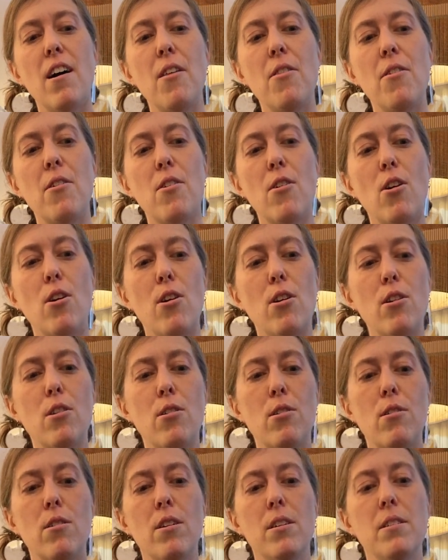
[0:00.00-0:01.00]
There
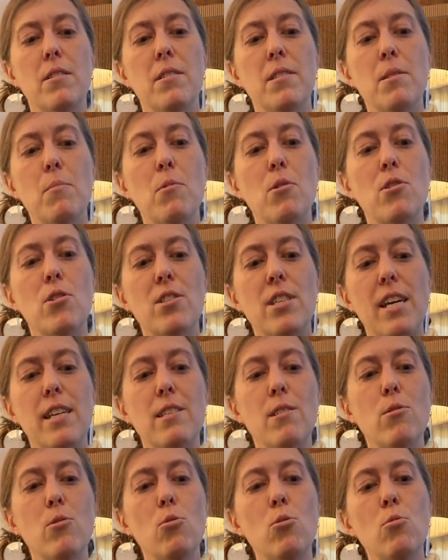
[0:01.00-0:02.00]
are similar
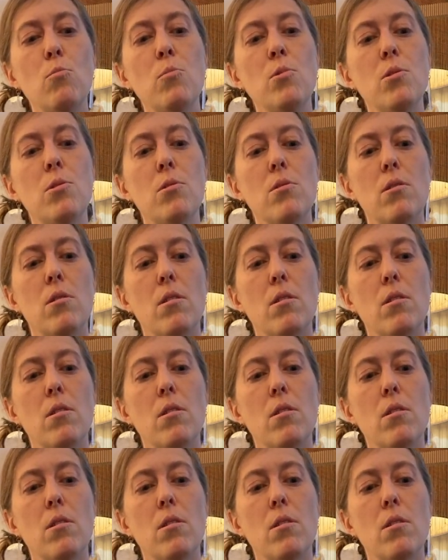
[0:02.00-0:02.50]
size looms